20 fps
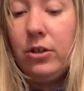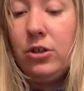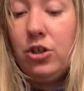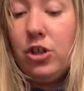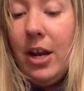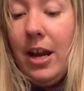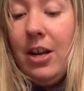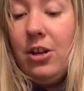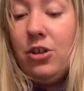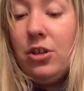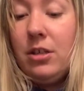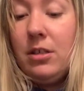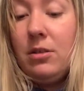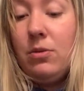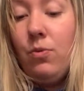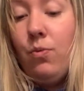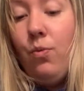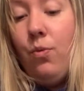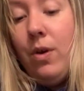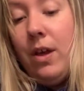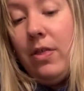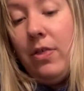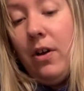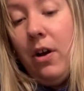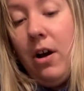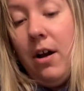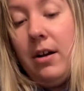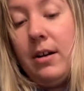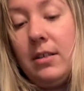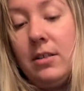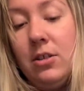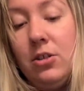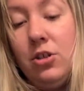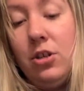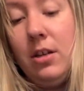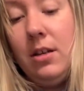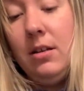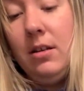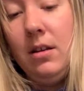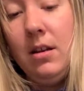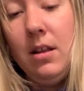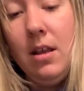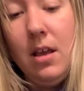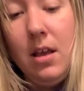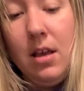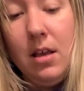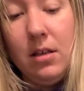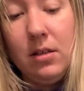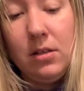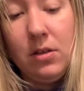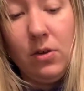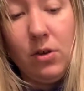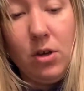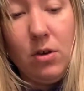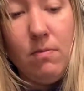changes with oxygen. So you